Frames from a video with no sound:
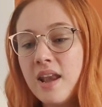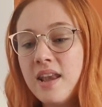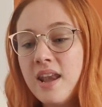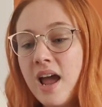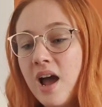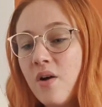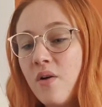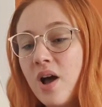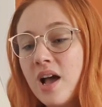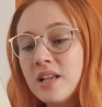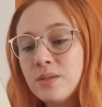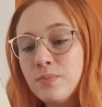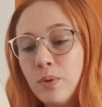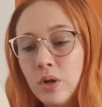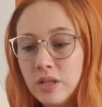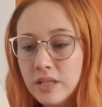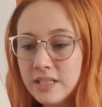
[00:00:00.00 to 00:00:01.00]
Now, as
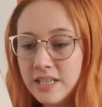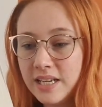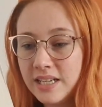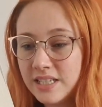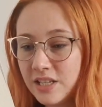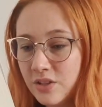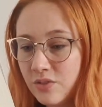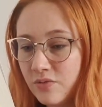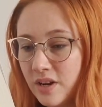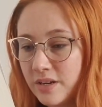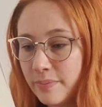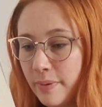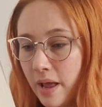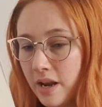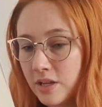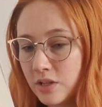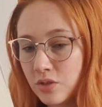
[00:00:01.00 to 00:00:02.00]
politics in the Red
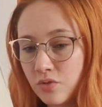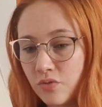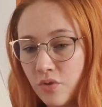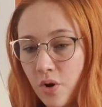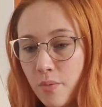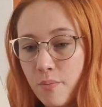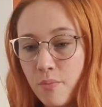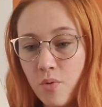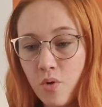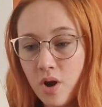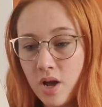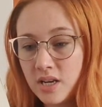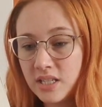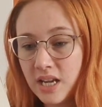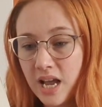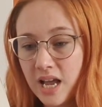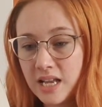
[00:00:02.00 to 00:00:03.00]
Palace grow more
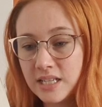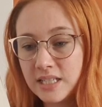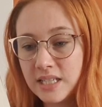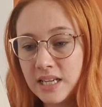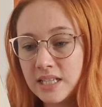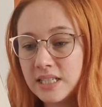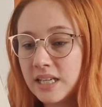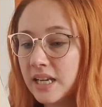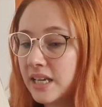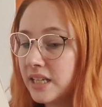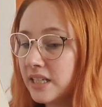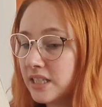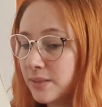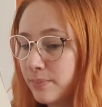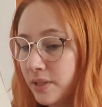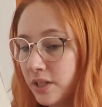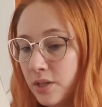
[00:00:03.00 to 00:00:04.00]
underhanded,
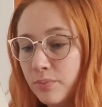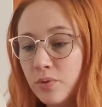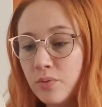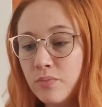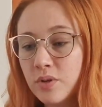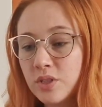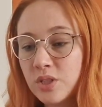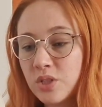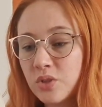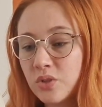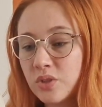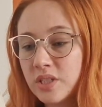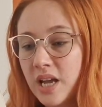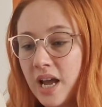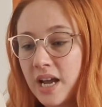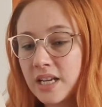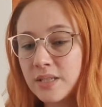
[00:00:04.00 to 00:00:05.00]
inexplicable monster
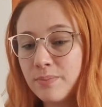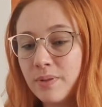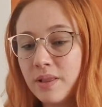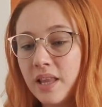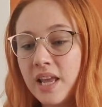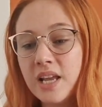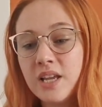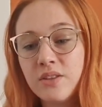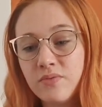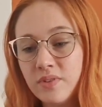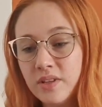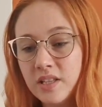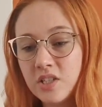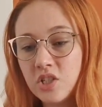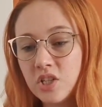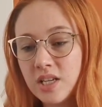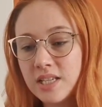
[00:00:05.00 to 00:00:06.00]
attacks plague the
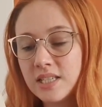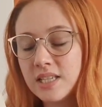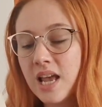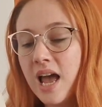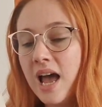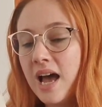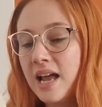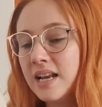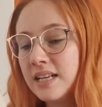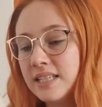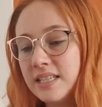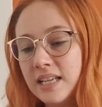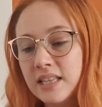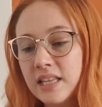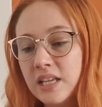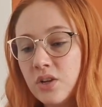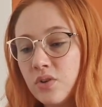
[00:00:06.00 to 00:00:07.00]
villagers, and a
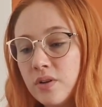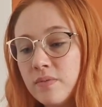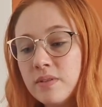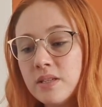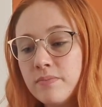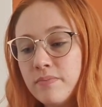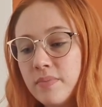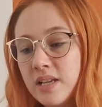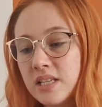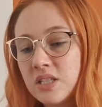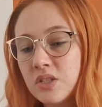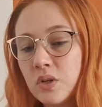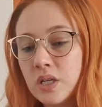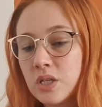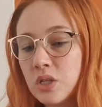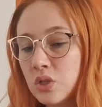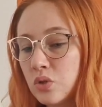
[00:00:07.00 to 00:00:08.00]
deadly crimson mist
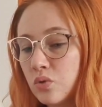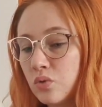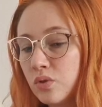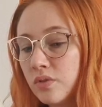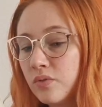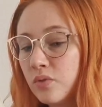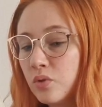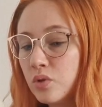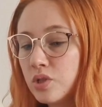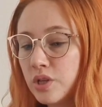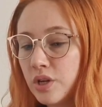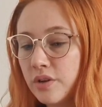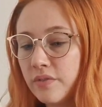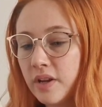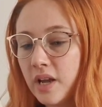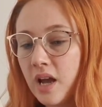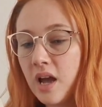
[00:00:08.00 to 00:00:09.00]
threatens all of
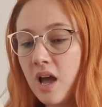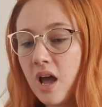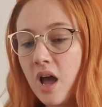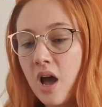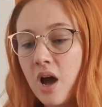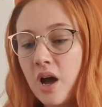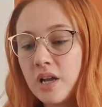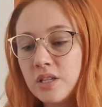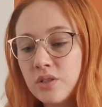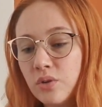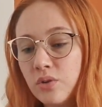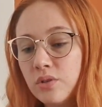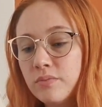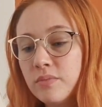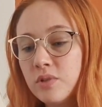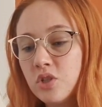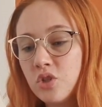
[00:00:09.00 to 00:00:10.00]
Cordovia,
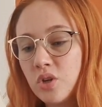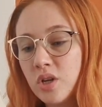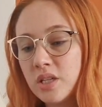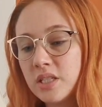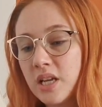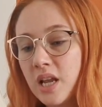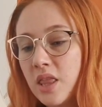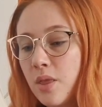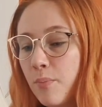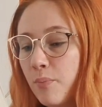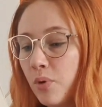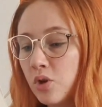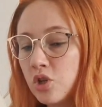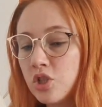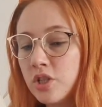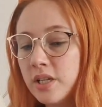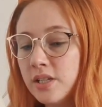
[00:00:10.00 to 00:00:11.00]
Isolde must trust in the
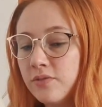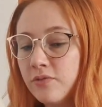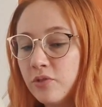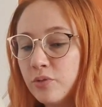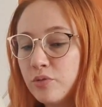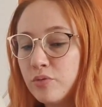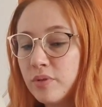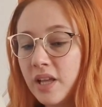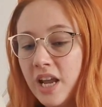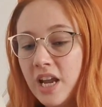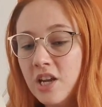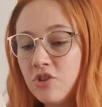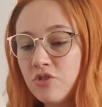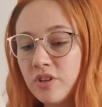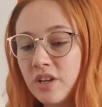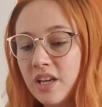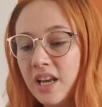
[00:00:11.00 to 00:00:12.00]
bond she's formed with
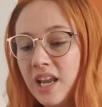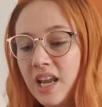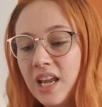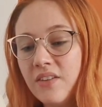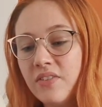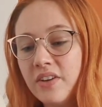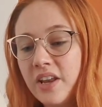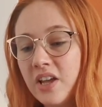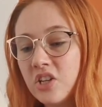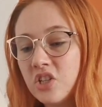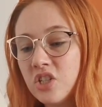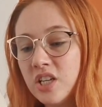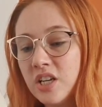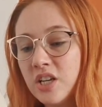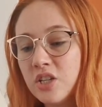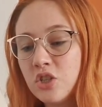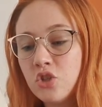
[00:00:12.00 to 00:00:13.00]
Adrian, even as
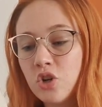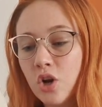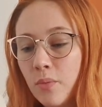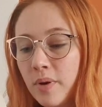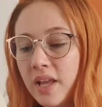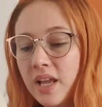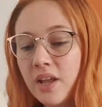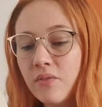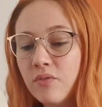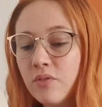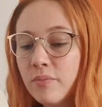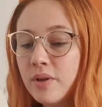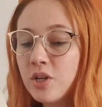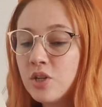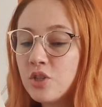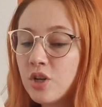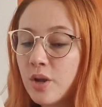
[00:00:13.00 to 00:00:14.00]
she learns troubling
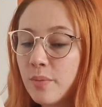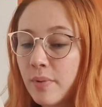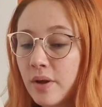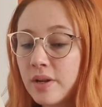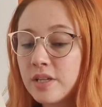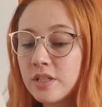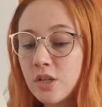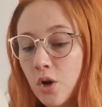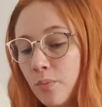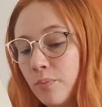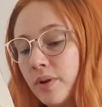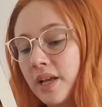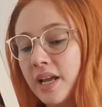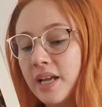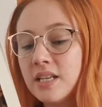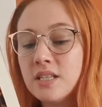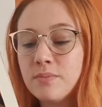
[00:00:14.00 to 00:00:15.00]
information about his
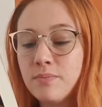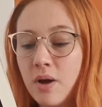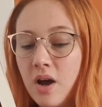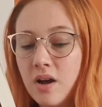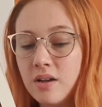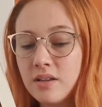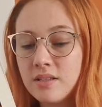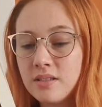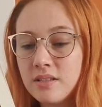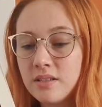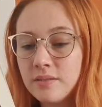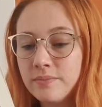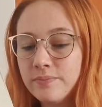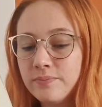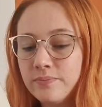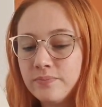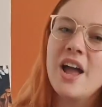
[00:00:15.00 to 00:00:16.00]
complicated past.
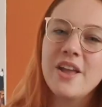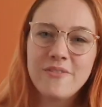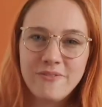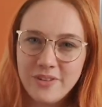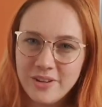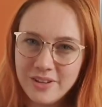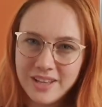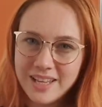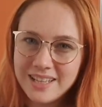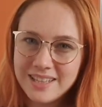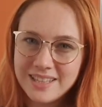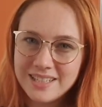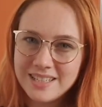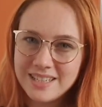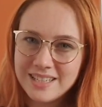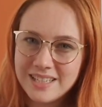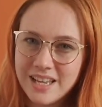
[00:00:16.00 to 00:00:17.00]
I feel like
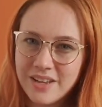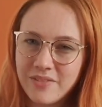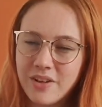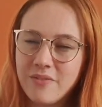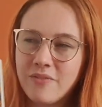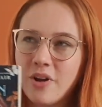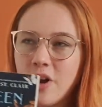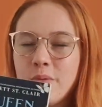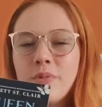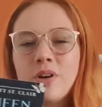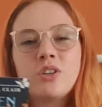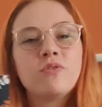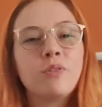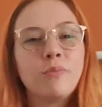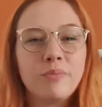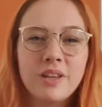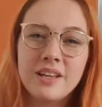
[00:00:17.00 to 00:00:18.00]
this is giving very much
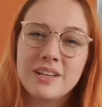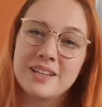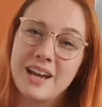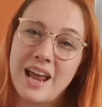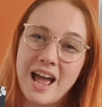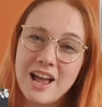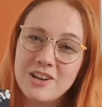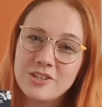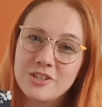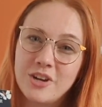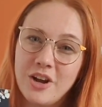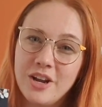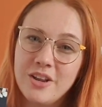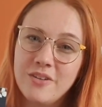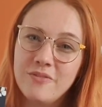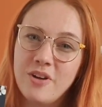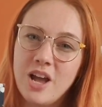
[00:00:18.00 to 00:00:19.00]
from Blood Ash
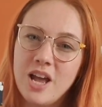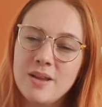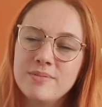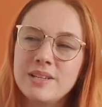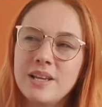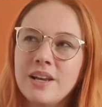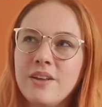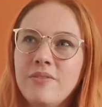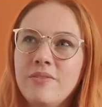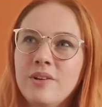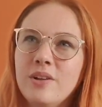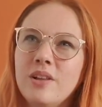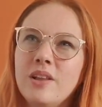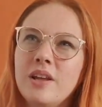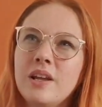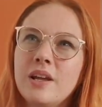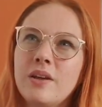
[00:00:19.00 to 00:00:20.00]
kind of vibes, and I feel
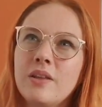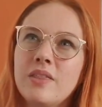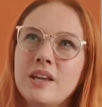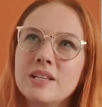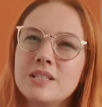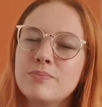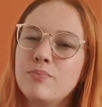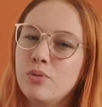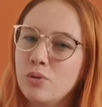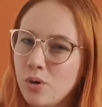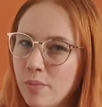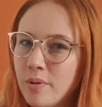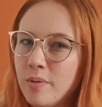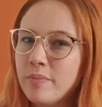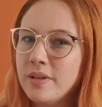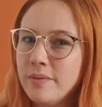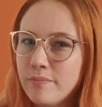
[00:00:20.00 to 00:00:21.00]
like that's
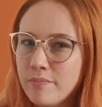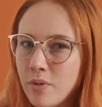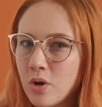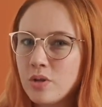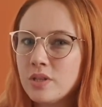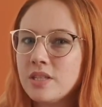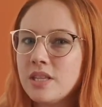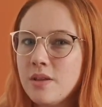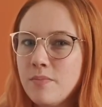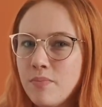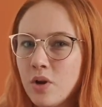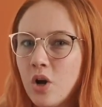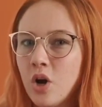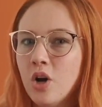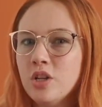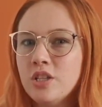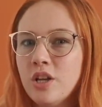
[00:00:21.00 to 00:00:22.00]
probably mostly
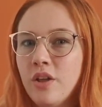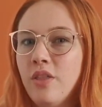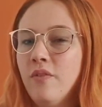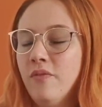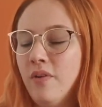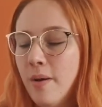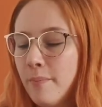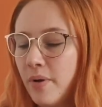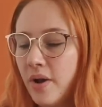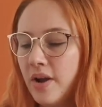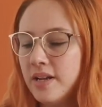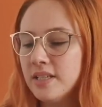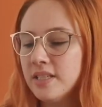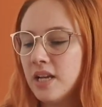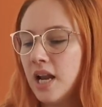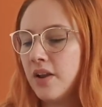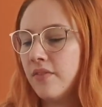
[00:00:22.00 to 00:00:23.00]
because of the vampire
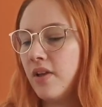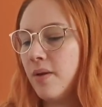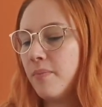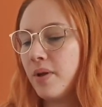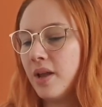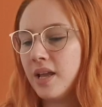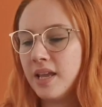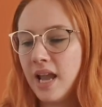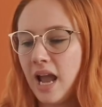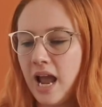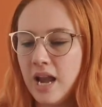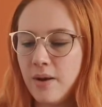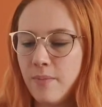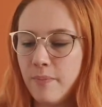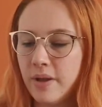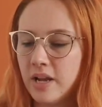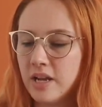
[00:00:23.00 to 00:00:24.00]
side of it, but
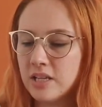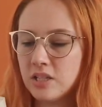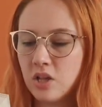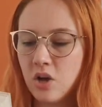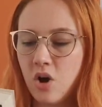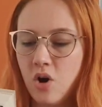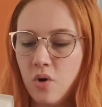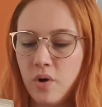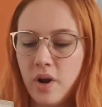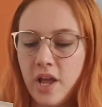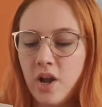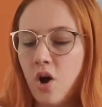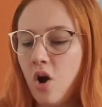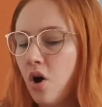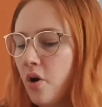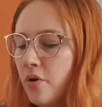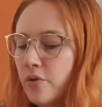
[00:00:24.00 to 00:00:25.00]
again, because the whole like,
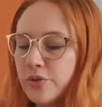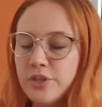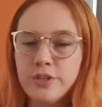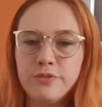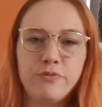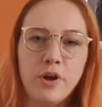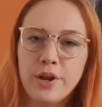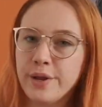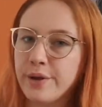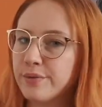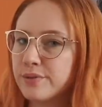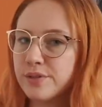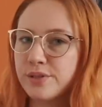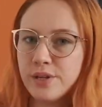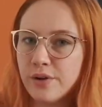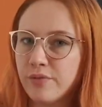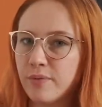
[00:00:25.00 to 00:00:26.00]
oh, she's finding out
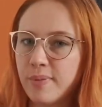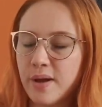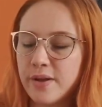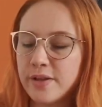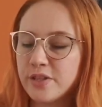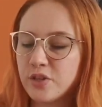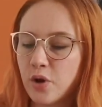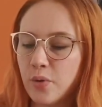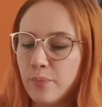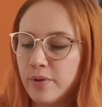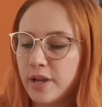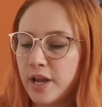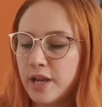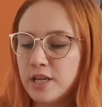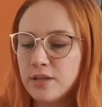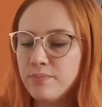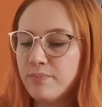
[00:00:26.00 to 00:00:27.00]
stuff about his
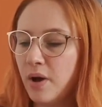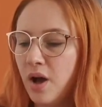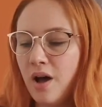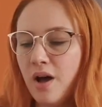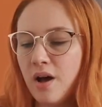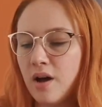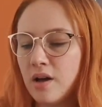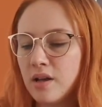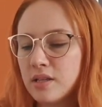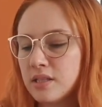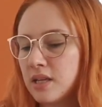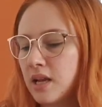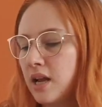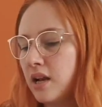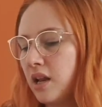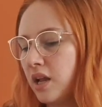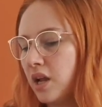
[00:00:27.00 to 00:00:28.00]
complicated past,
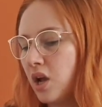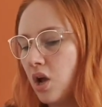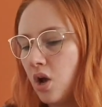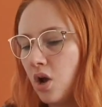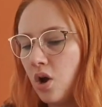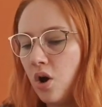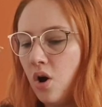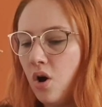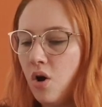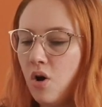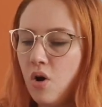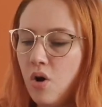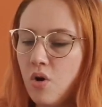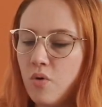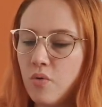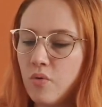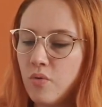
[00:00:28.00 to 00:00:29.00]
and like,
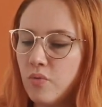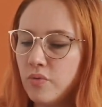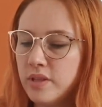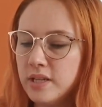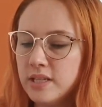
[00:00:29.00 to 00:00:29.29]
oh, all